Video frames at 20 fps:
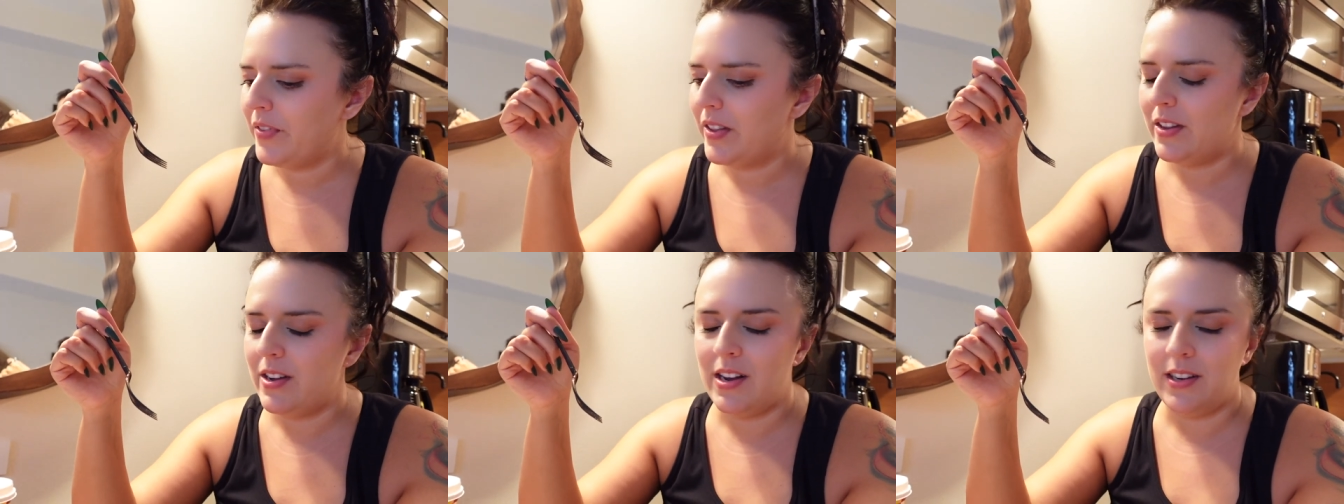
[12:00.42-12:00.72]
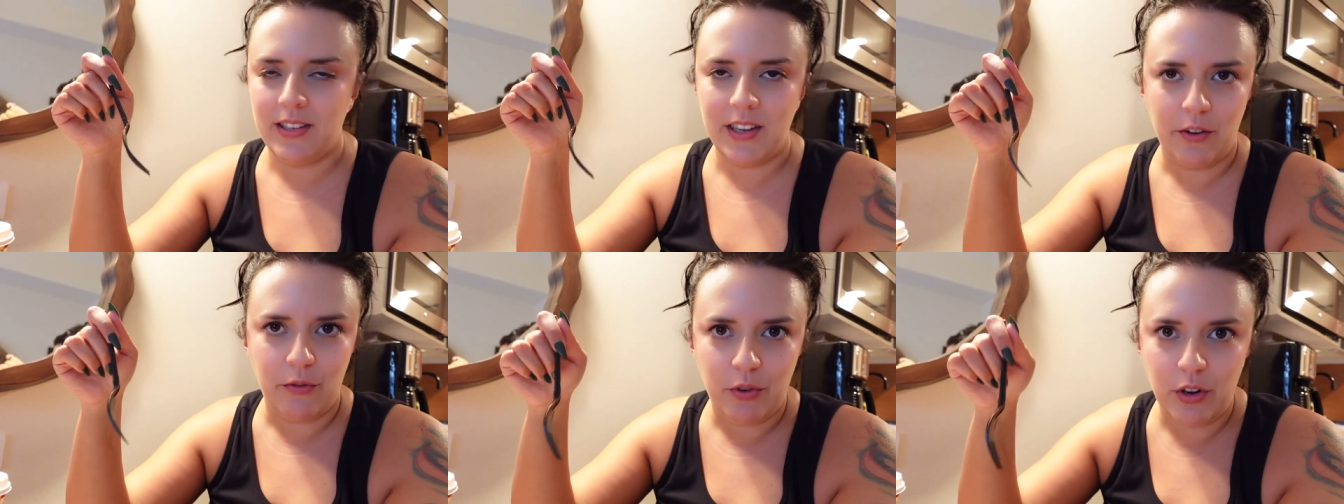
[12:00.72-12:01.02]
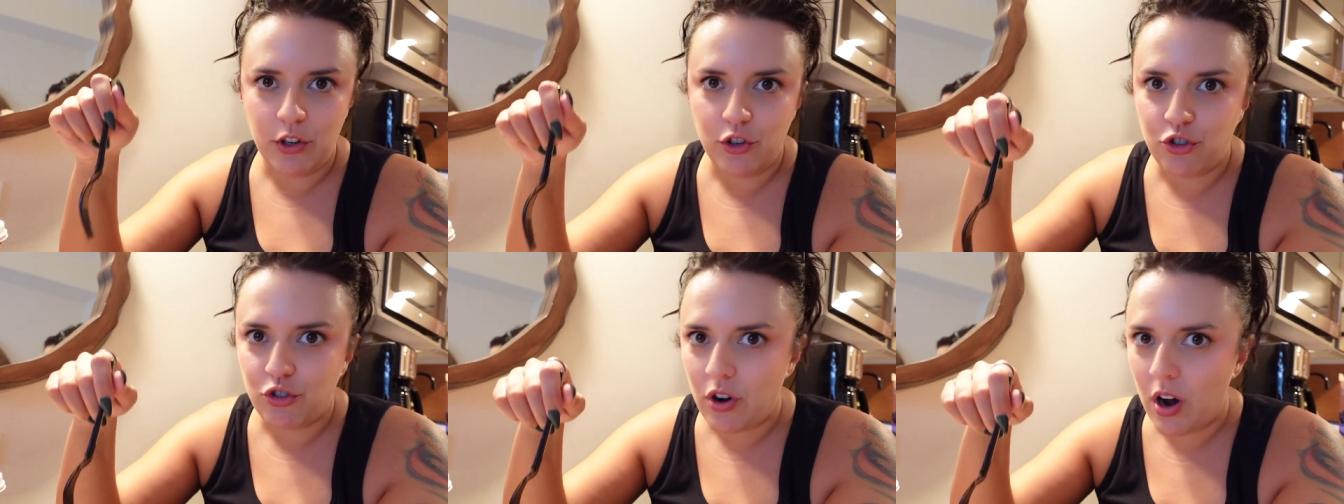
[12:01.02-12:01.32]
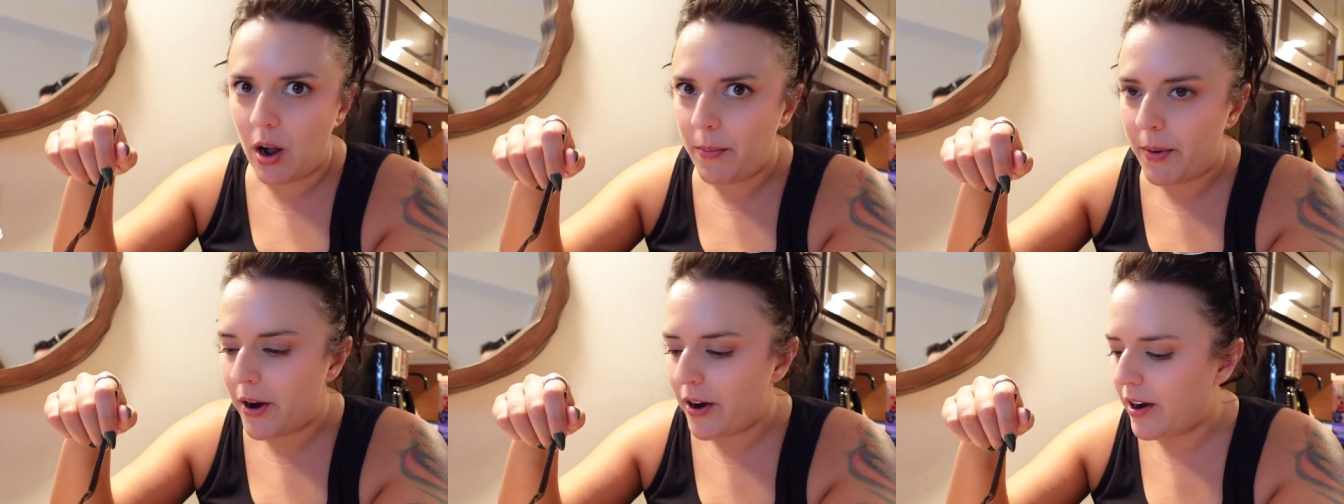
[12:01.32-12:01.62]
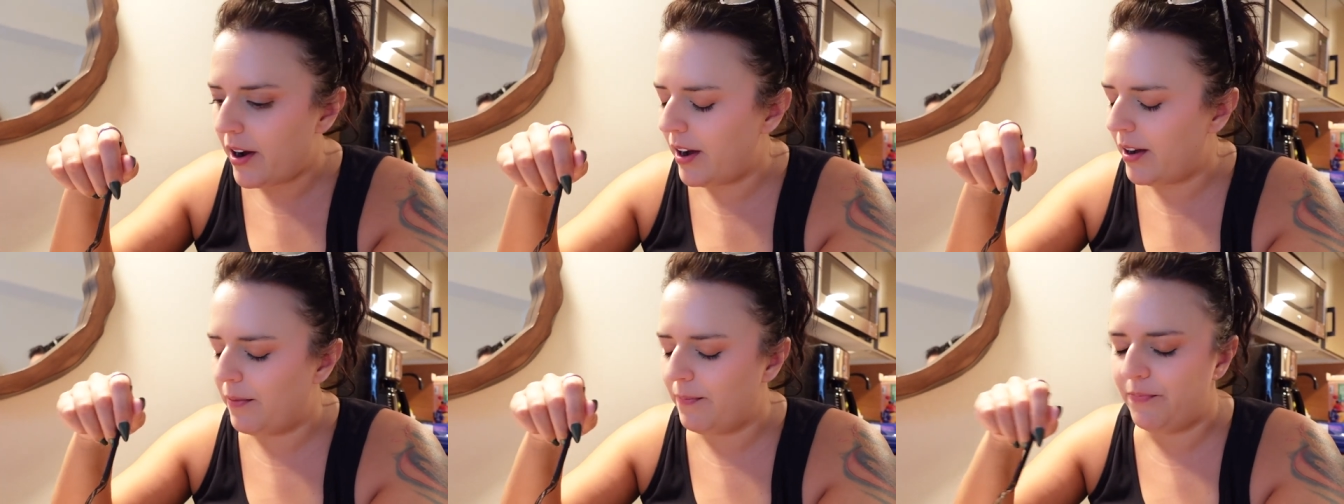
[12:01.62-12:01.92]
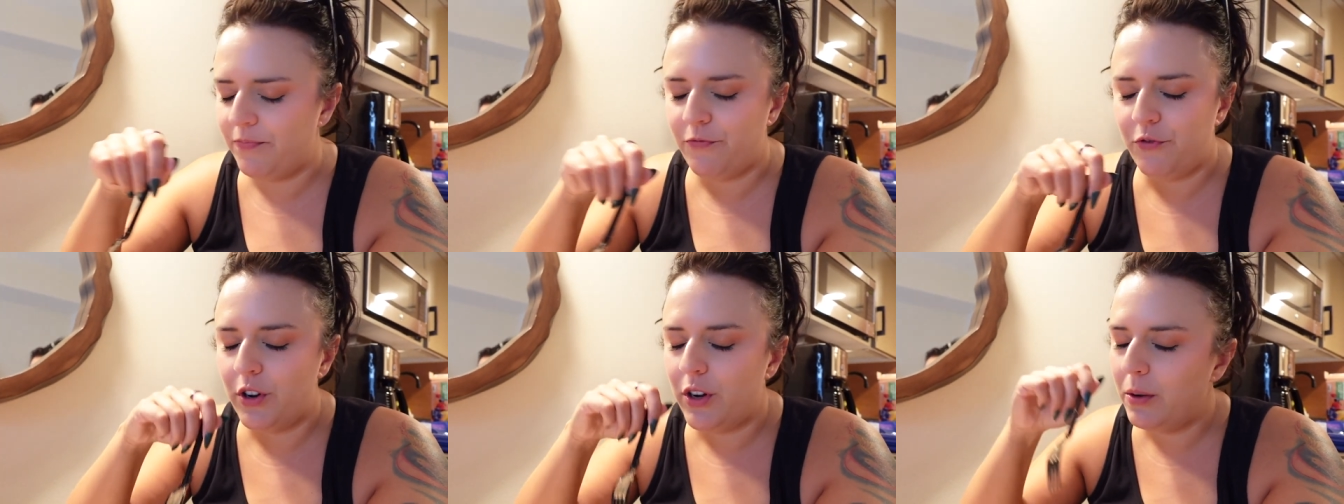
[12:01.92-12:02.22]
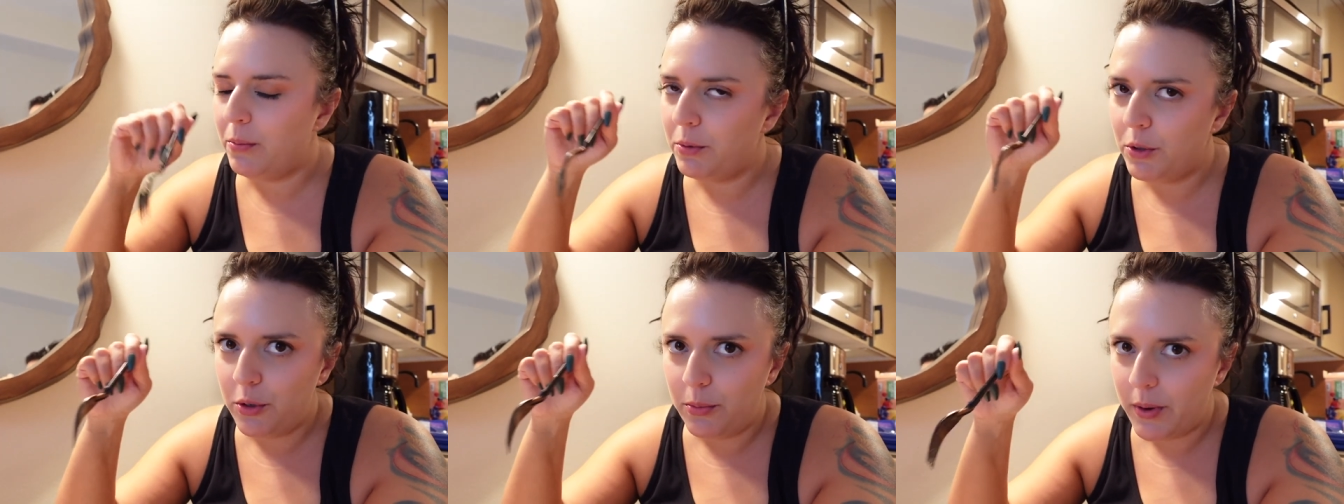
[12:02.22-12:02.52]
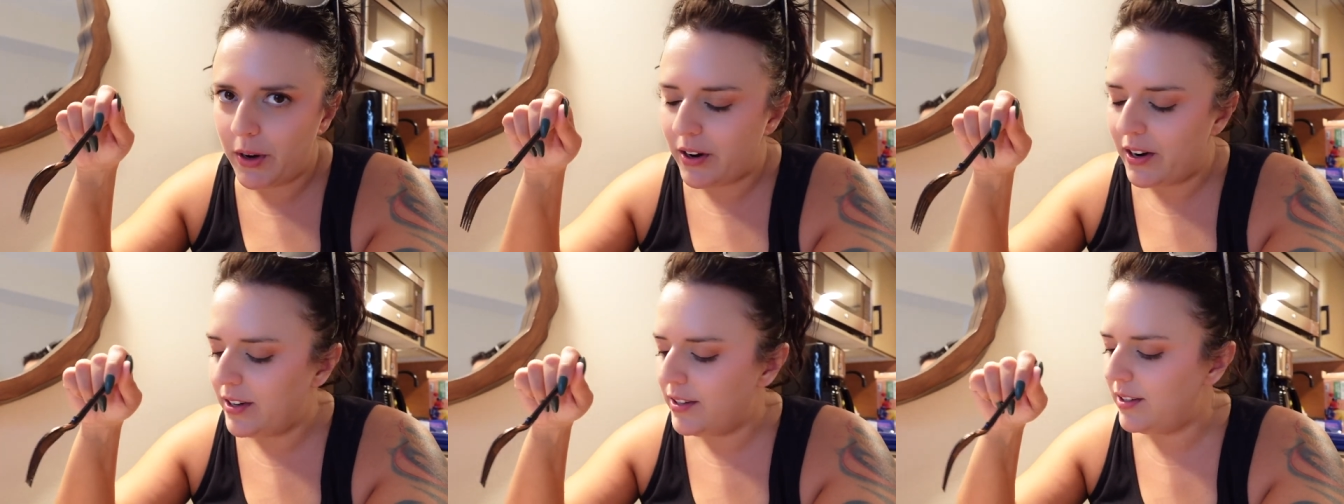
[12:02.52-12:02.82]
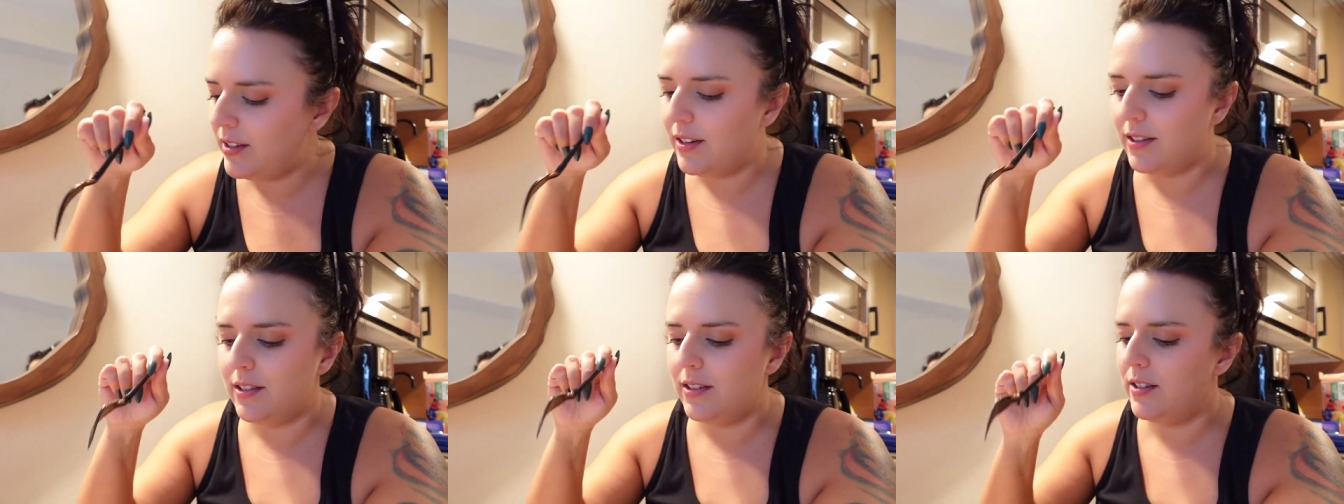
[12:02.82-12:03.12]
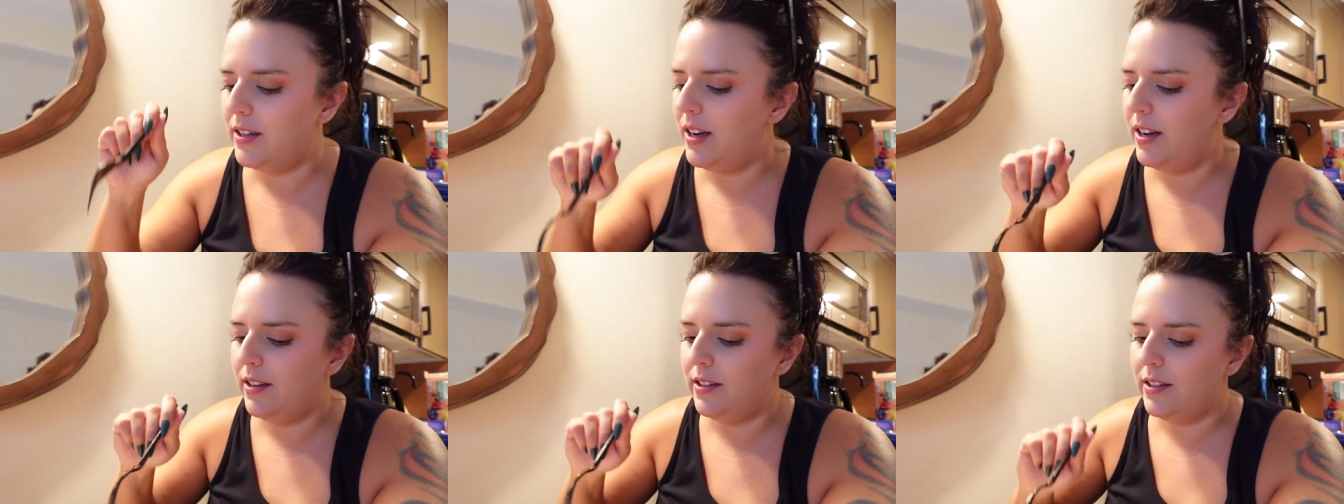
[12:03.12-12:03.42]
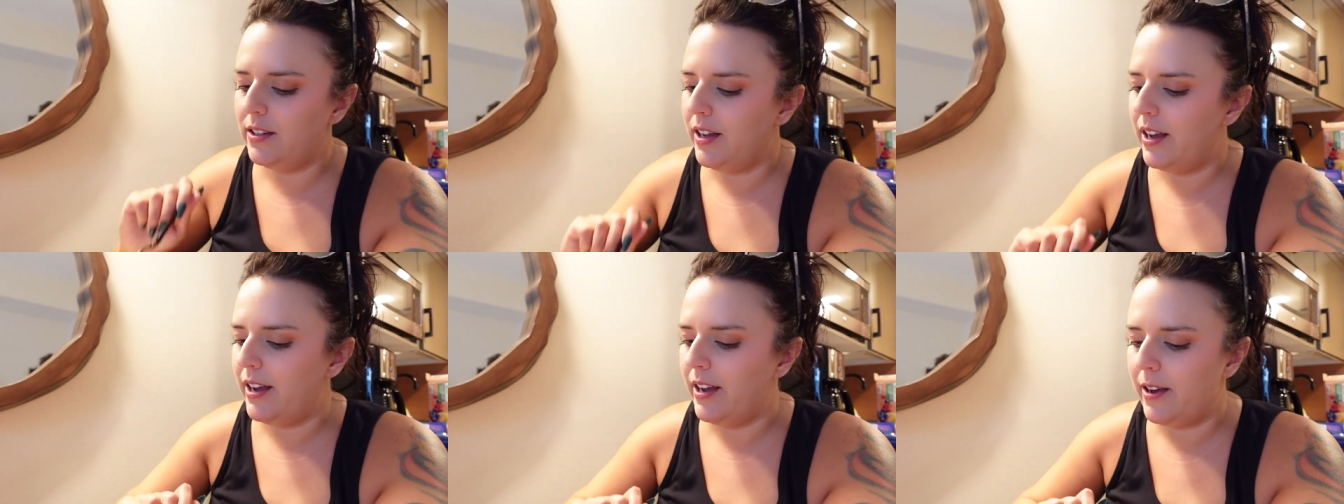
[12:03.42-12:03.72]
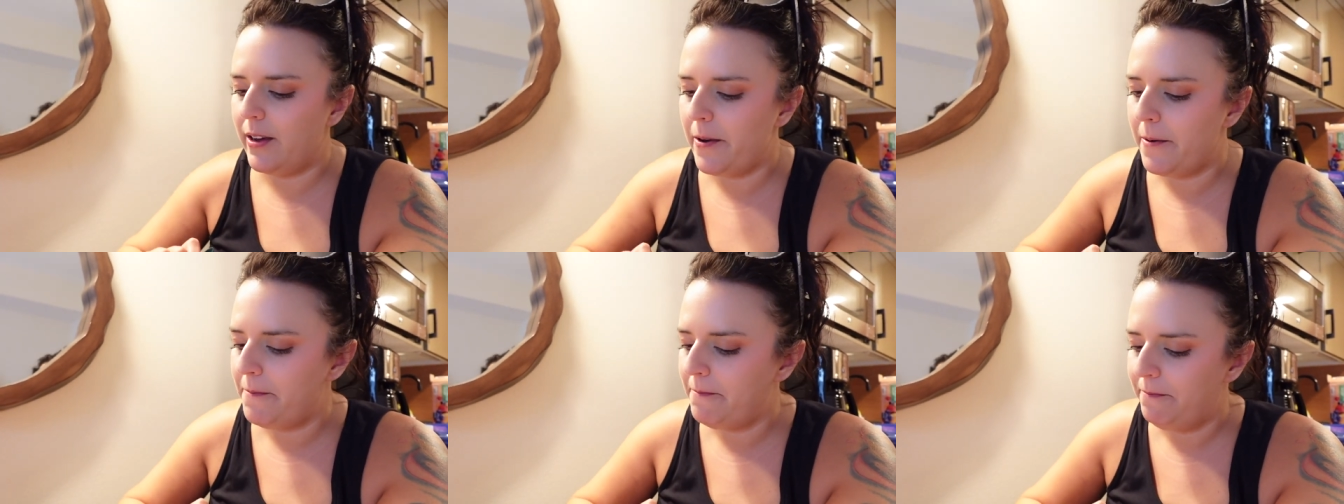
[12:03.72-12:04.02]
Tastes like real strawberry, uh, real blueberries. It doesn't taste like